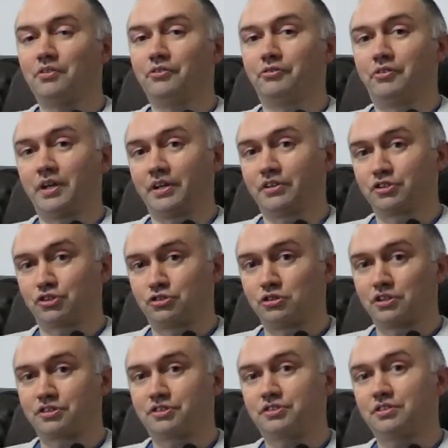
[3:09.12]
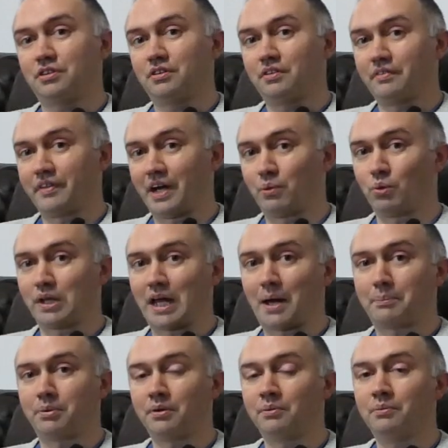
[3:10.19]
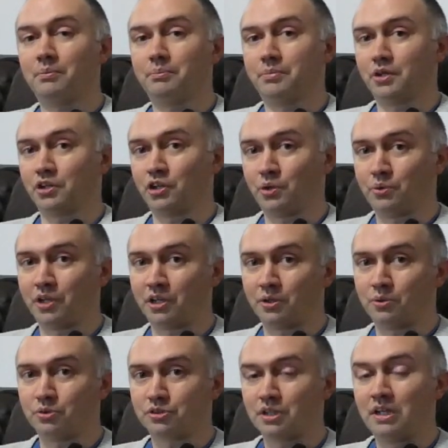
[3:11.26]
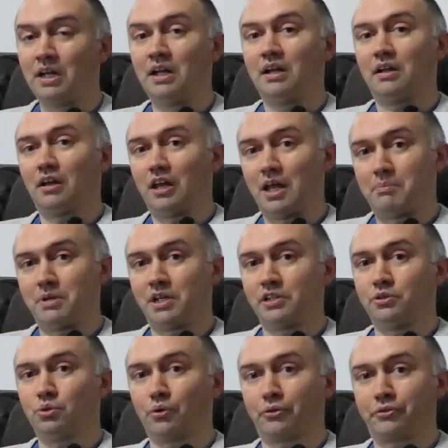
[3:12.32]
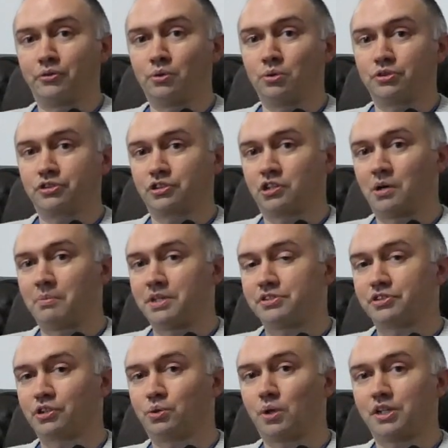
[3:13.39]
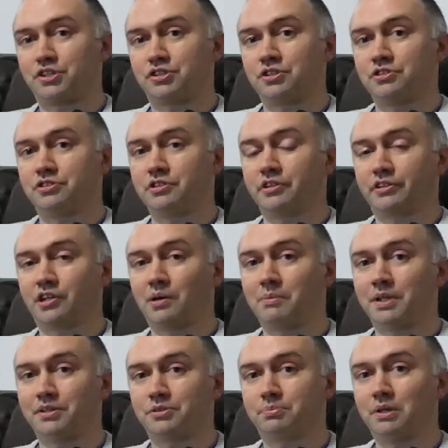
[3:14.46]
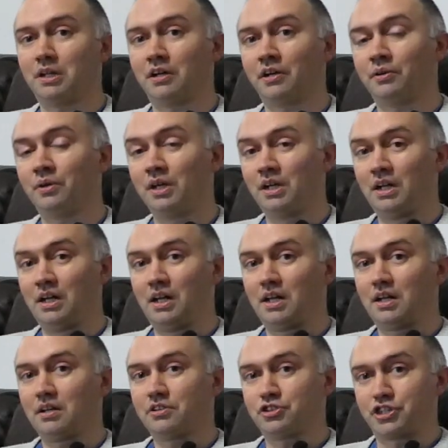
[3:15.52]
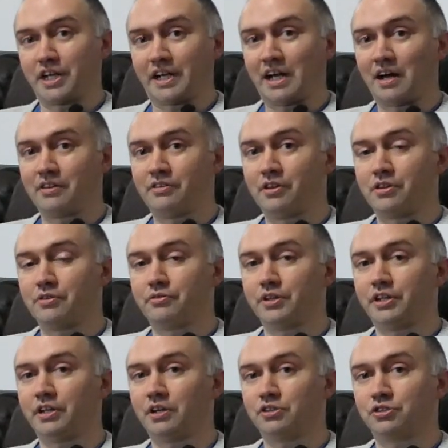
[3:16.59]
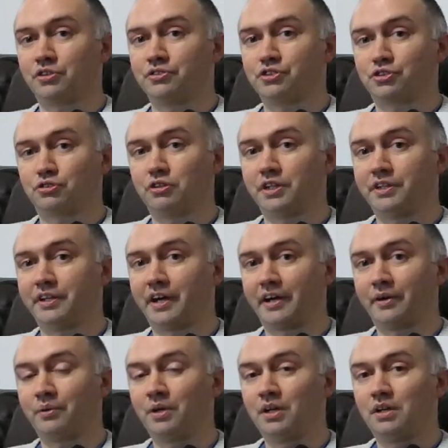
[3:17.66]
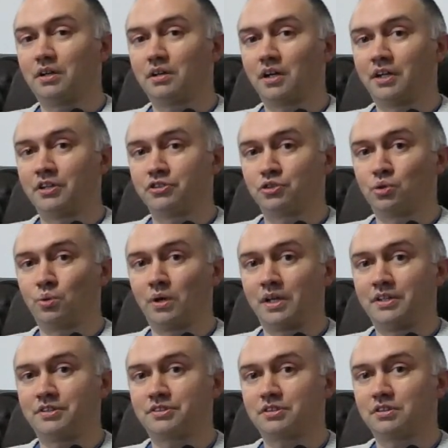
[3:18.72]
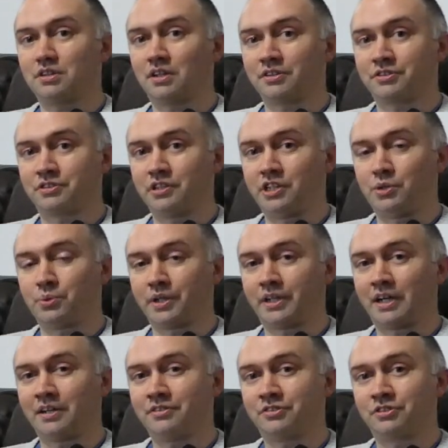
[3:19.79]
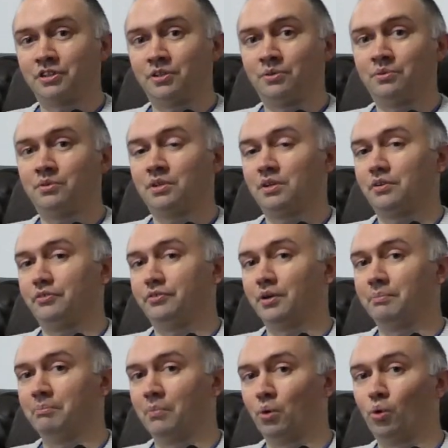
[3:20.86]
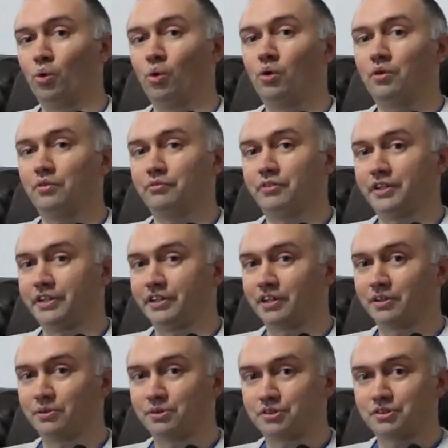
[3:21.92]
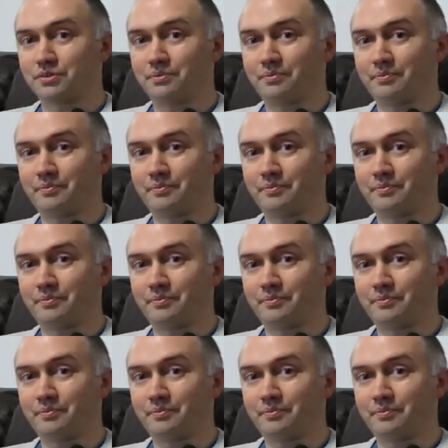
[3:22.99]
Fingers crossed that will happen, but who knows? Let me know your thoughts, comments, and questions in the comments below. Check out the other videos on the screen now, and as always, I'll see you again soon for more videos.